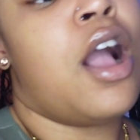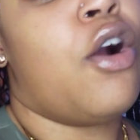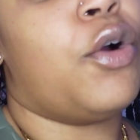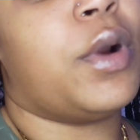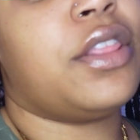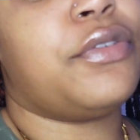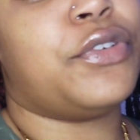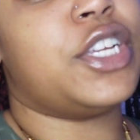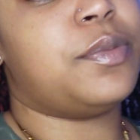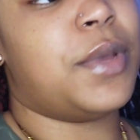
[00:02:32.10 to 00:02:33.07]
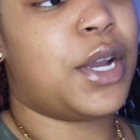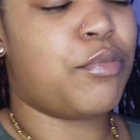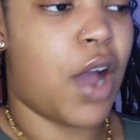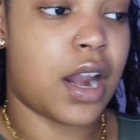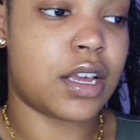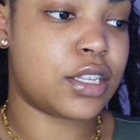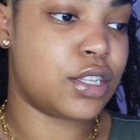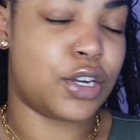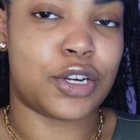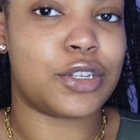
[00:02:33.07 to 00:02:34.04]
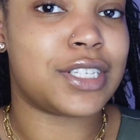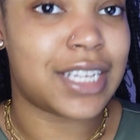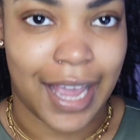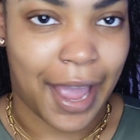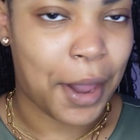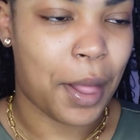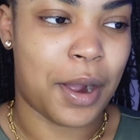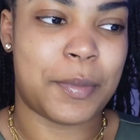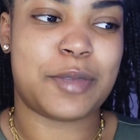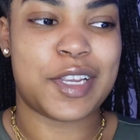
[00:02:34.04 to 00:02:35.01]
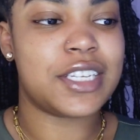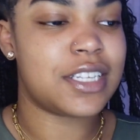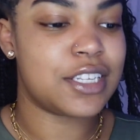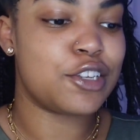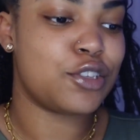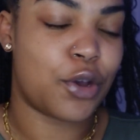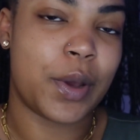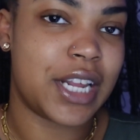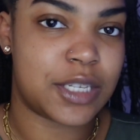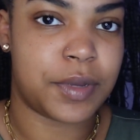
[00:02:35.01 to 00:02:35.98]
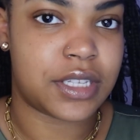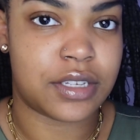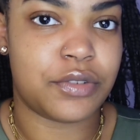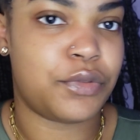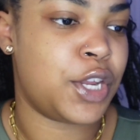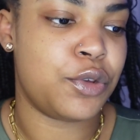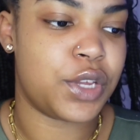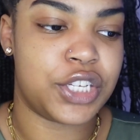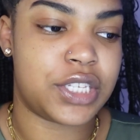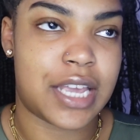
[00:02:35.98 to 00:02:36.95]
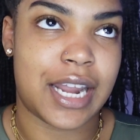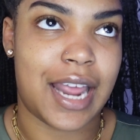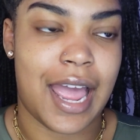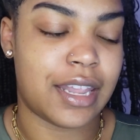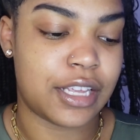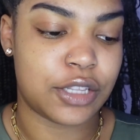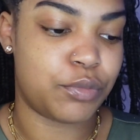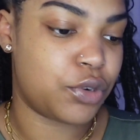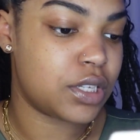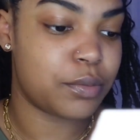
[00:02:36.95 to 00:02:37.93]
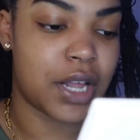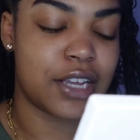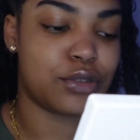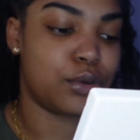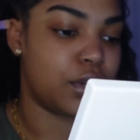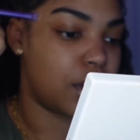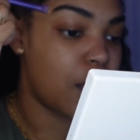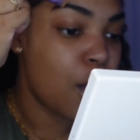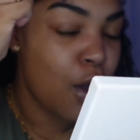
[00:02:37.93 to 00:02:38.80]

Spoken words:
or one of the first makeup products girls get, especially since it's so inexpensive and you can just get it at like the beauty supply store